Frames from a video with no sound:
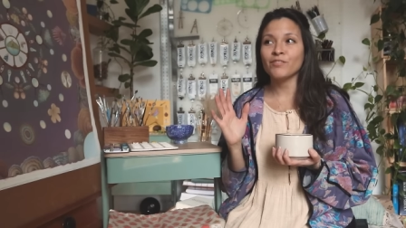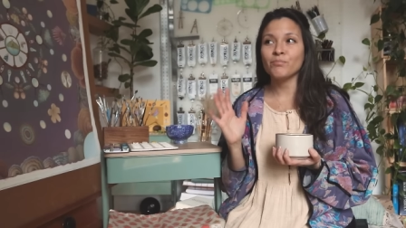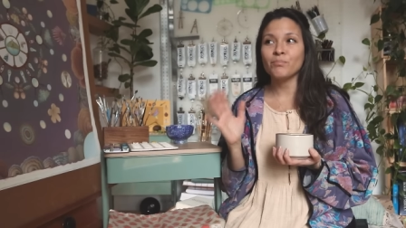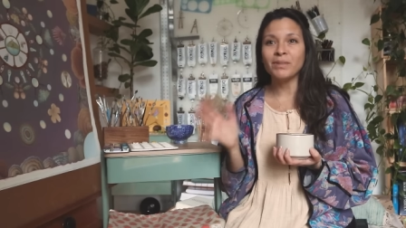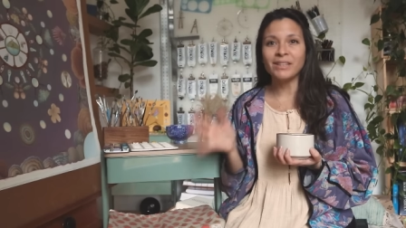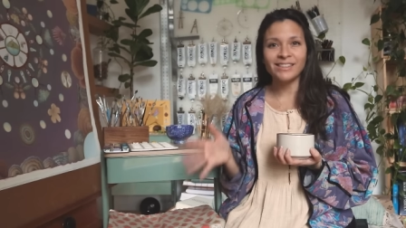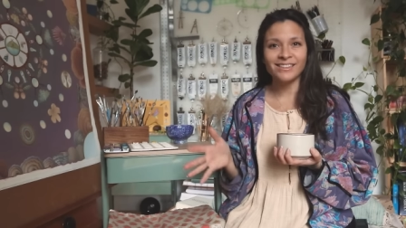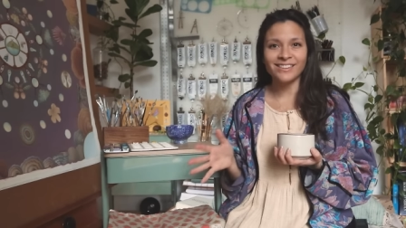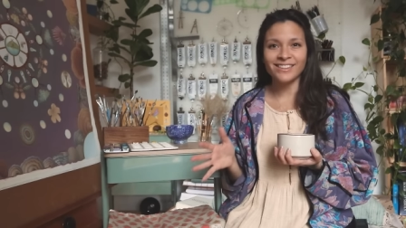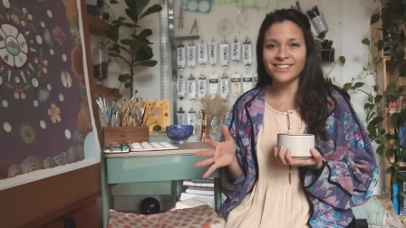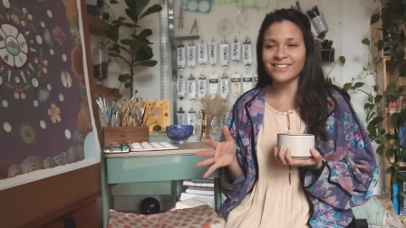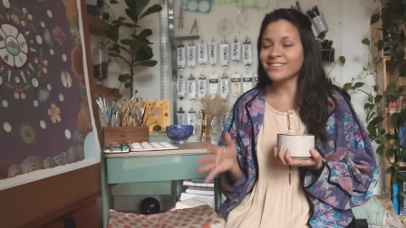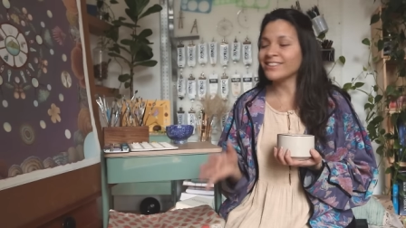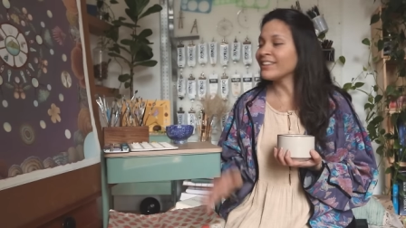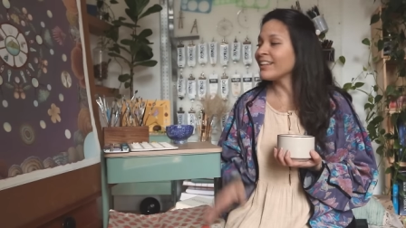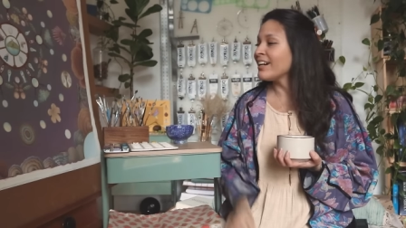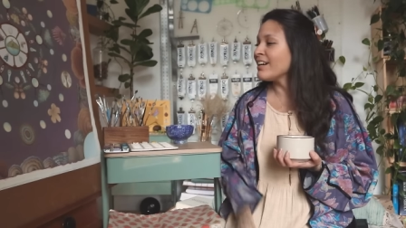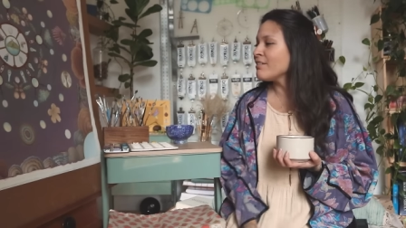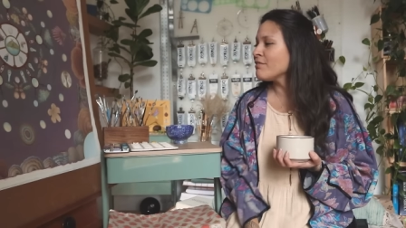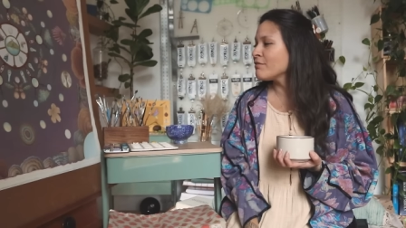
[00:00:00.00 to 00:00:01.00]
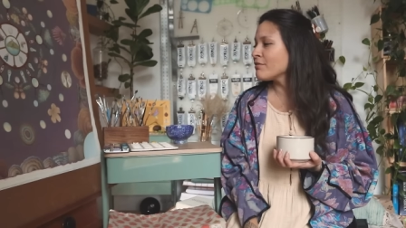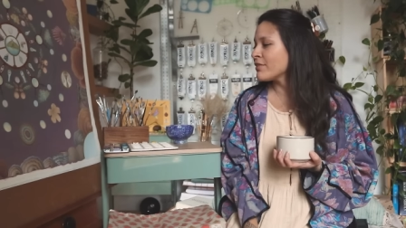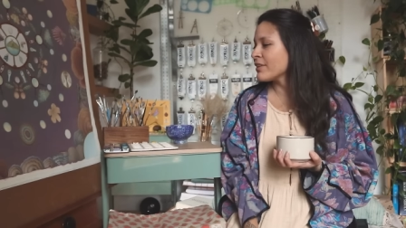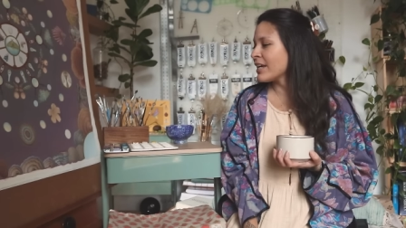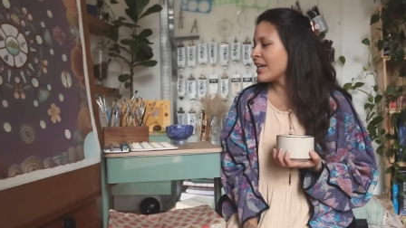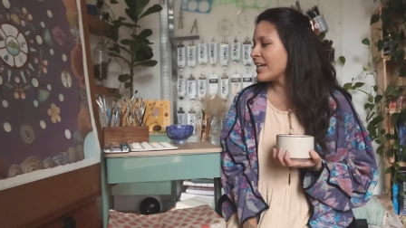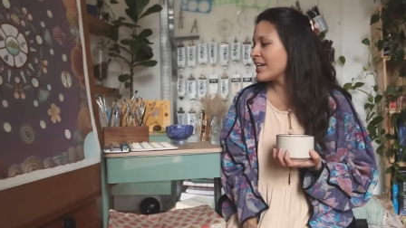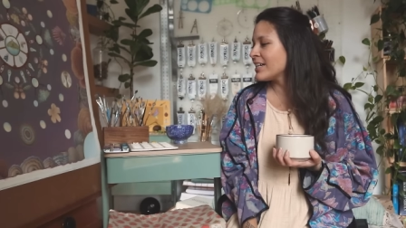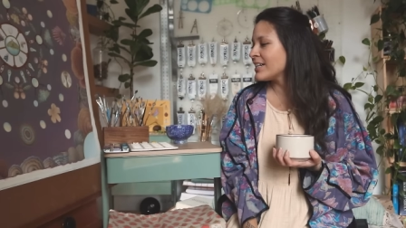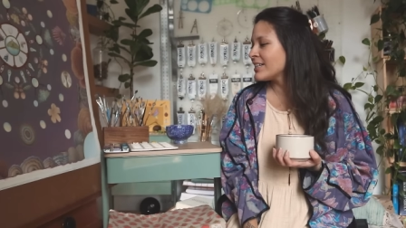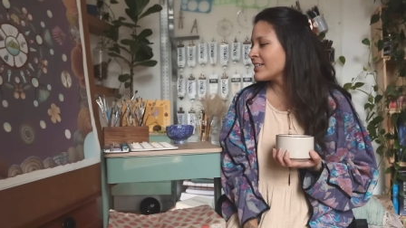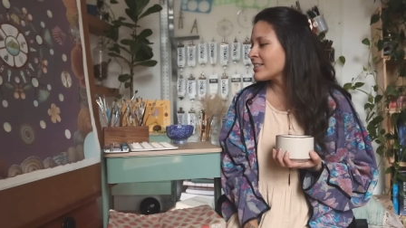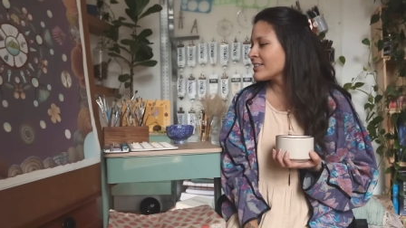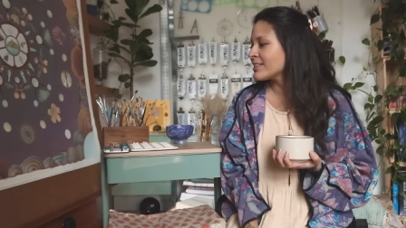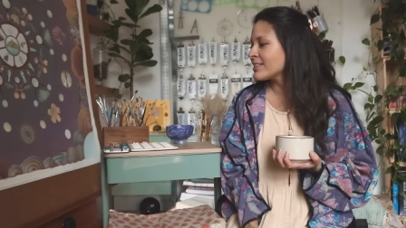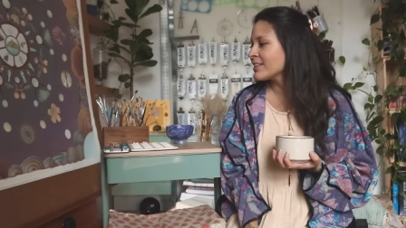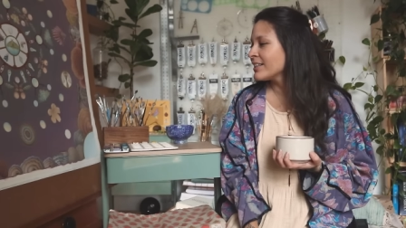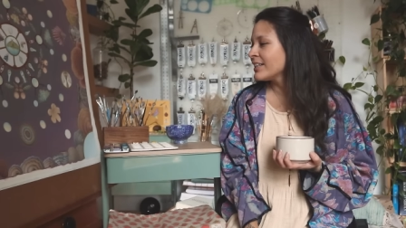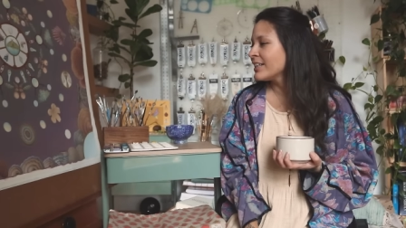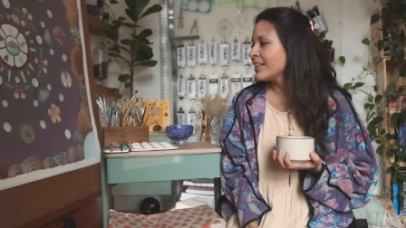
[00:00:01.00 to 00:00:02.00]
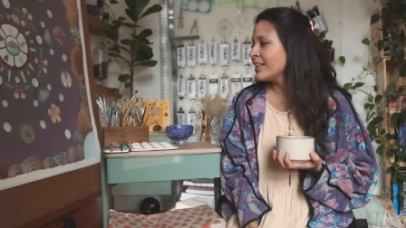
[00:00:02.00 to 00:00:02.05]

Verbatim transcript: business stuff, and